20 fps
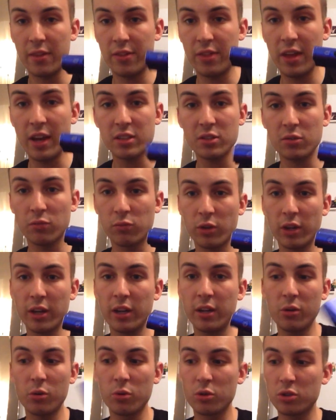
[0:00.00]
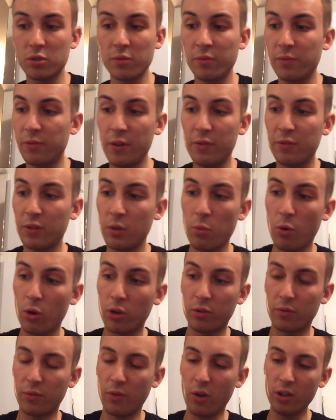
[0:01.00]
That's a really awesome
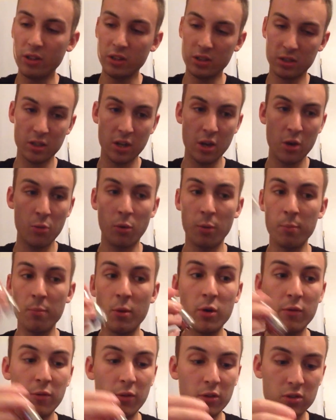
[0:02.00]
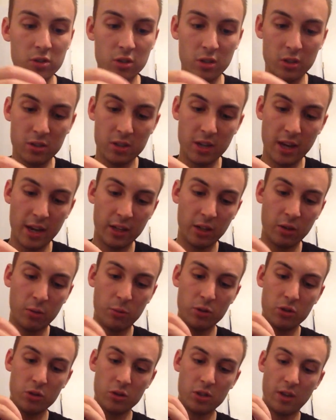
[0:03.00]
50W device. We'll move on to the tank.
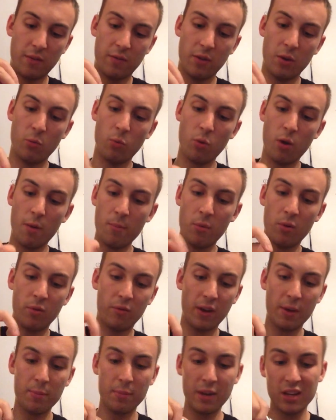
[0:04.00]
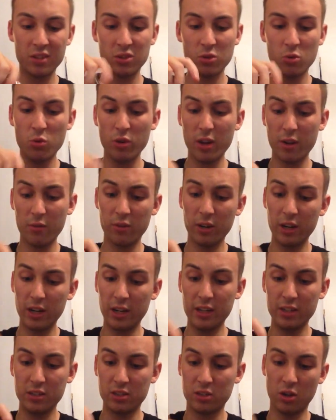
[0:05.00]
We'll just give it one more vape. That's all there
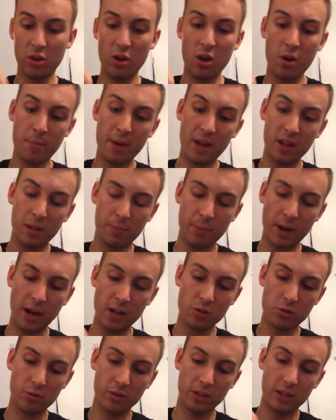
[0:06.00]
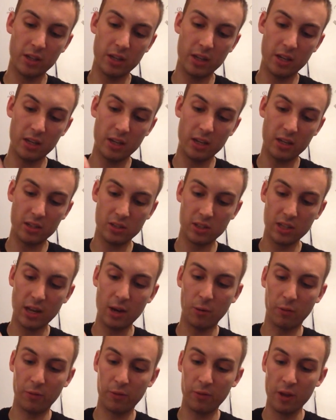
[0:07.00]
really is to know about the battery
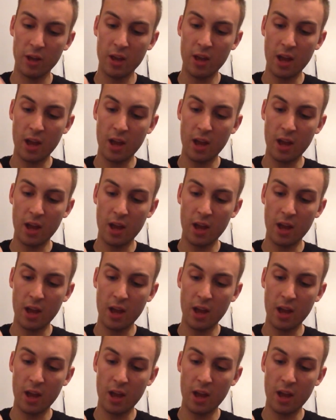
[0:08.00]
itself.